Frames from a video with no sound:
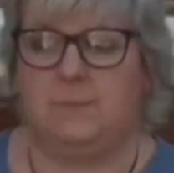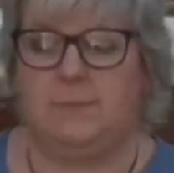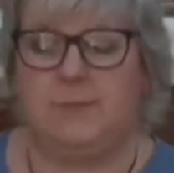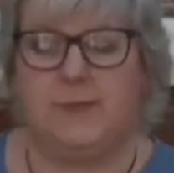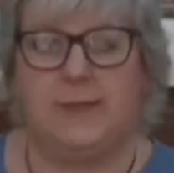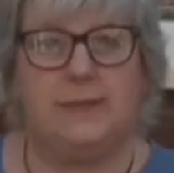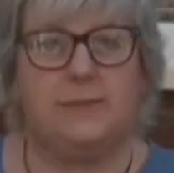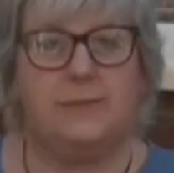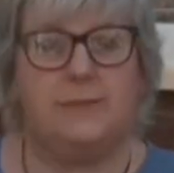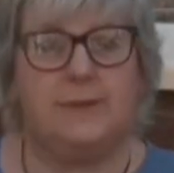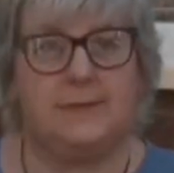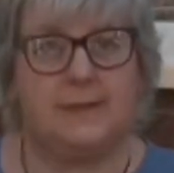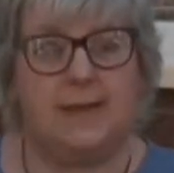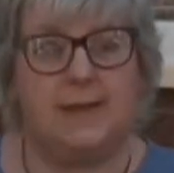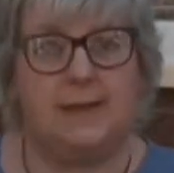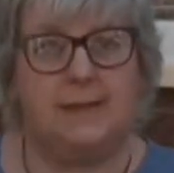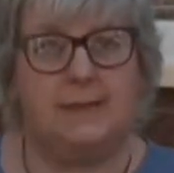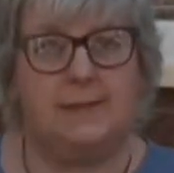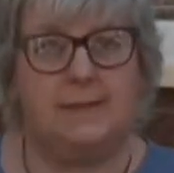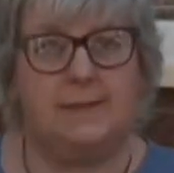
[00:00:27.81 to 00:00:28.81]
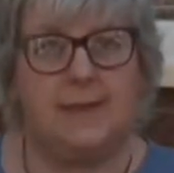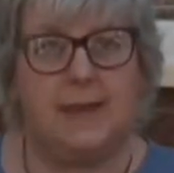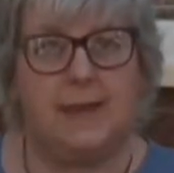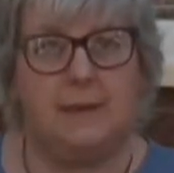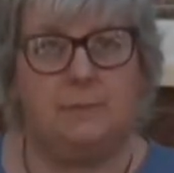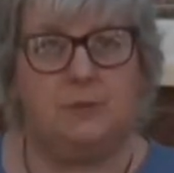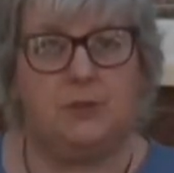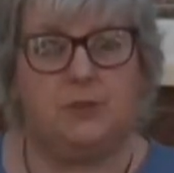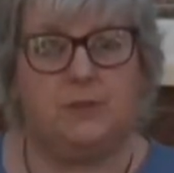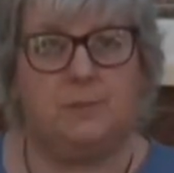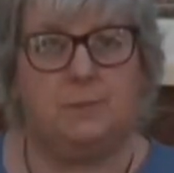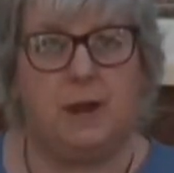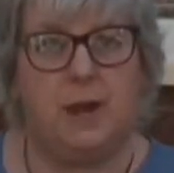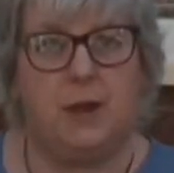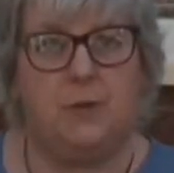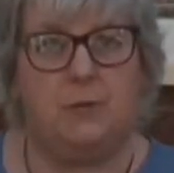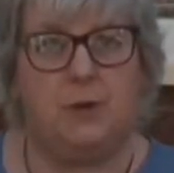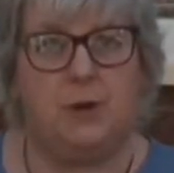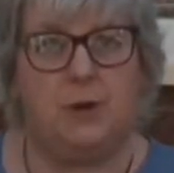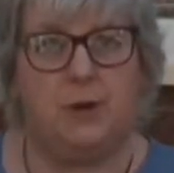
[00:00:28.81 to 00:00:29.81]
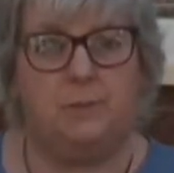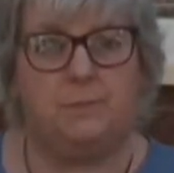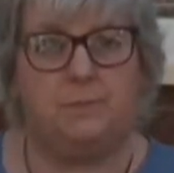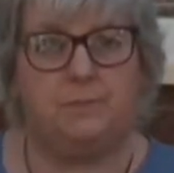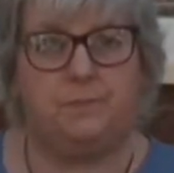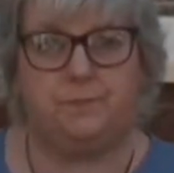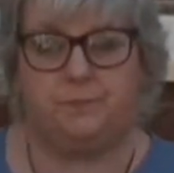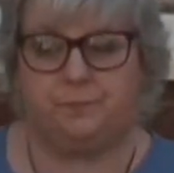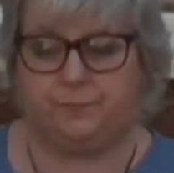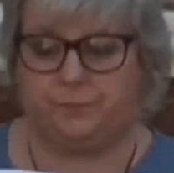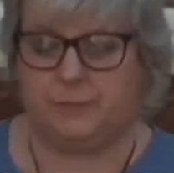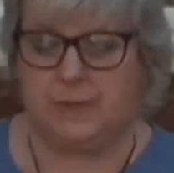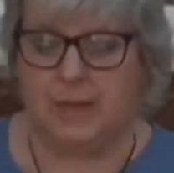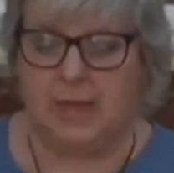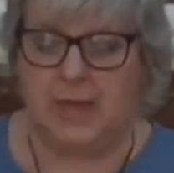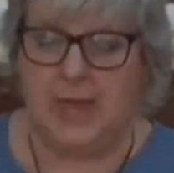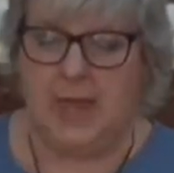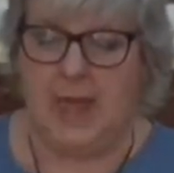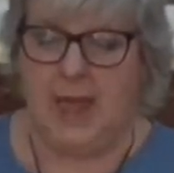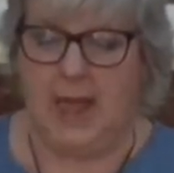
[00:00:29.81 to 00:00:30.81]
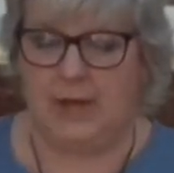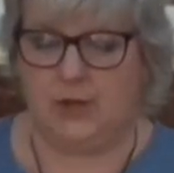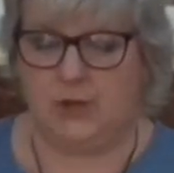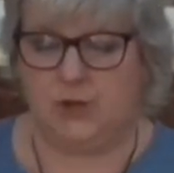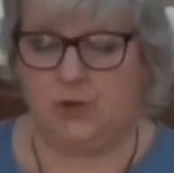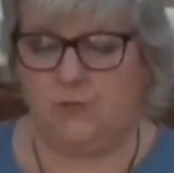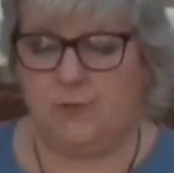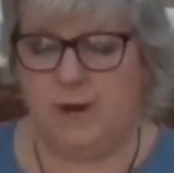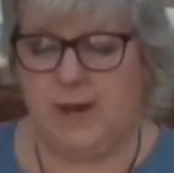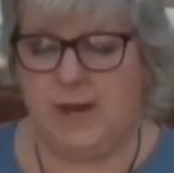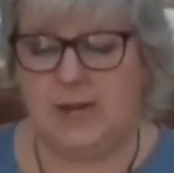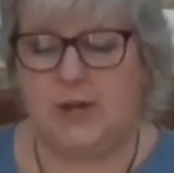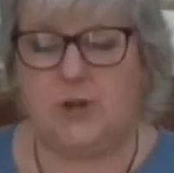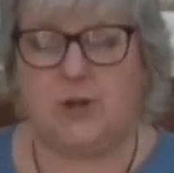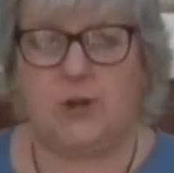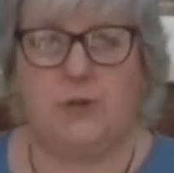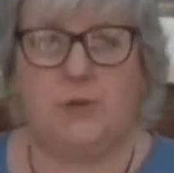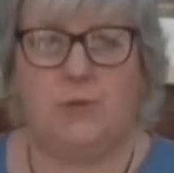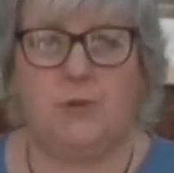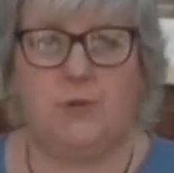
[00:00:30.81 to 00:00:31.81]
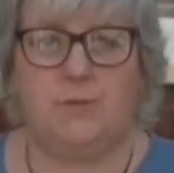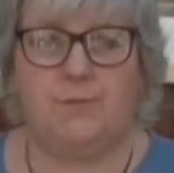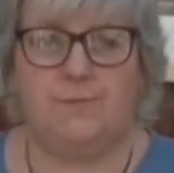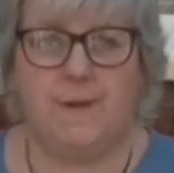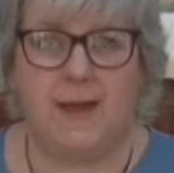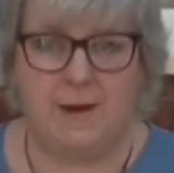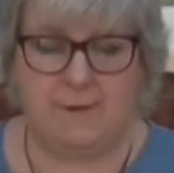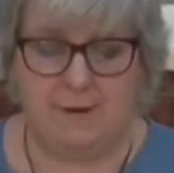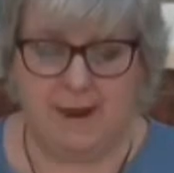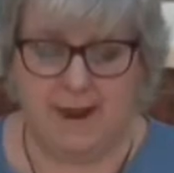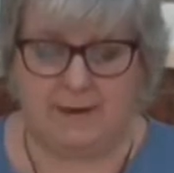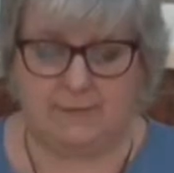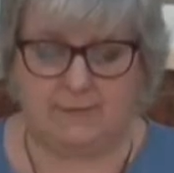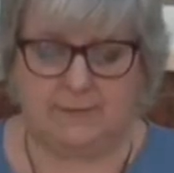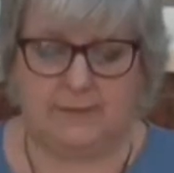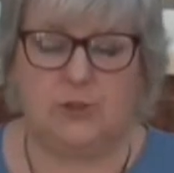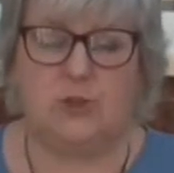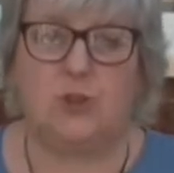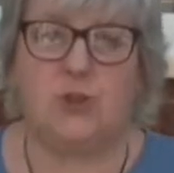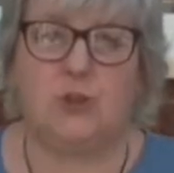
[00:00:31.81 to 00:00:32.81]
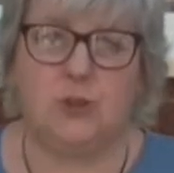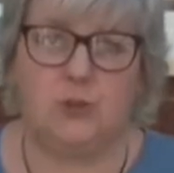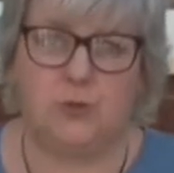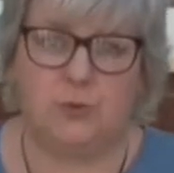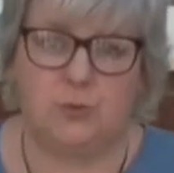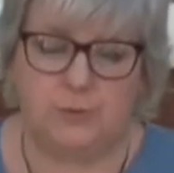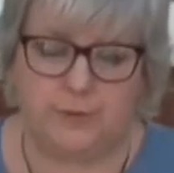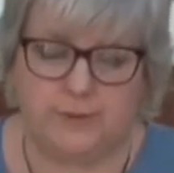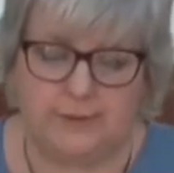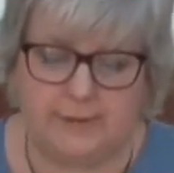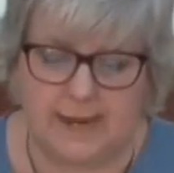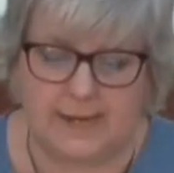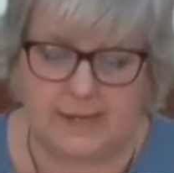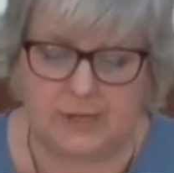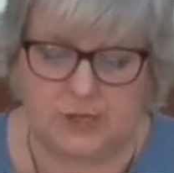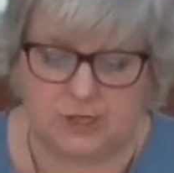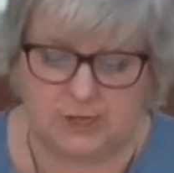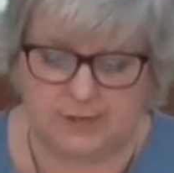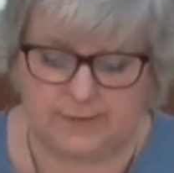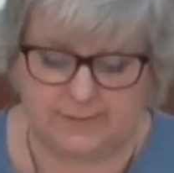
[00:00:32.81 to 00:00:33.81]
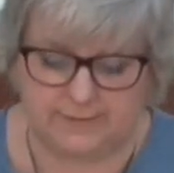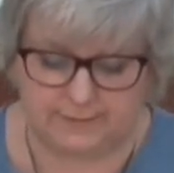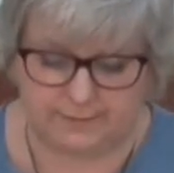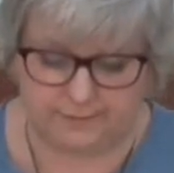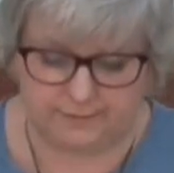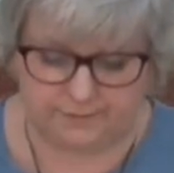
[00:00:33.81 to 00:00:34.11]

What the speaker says: These are exactly the same, just blown up, and you really do your fairy house in 2 stages.